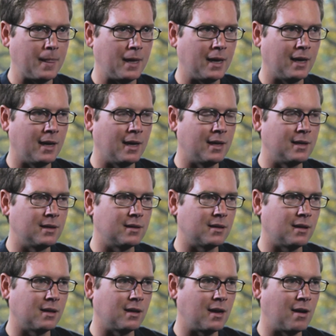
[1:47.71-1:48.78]
And
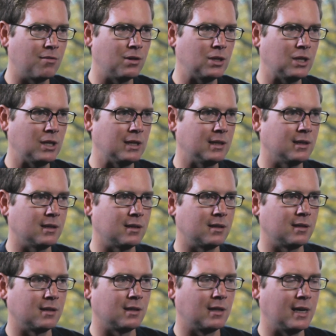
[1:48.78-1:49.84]

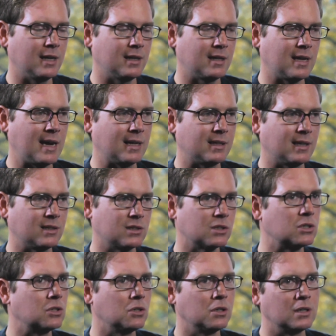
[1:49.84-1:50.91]
everything like that that's
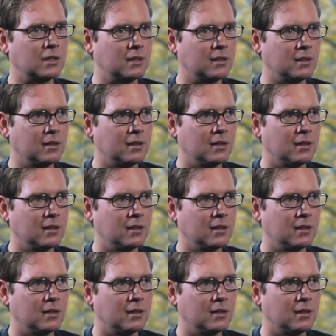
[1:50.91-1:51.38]
good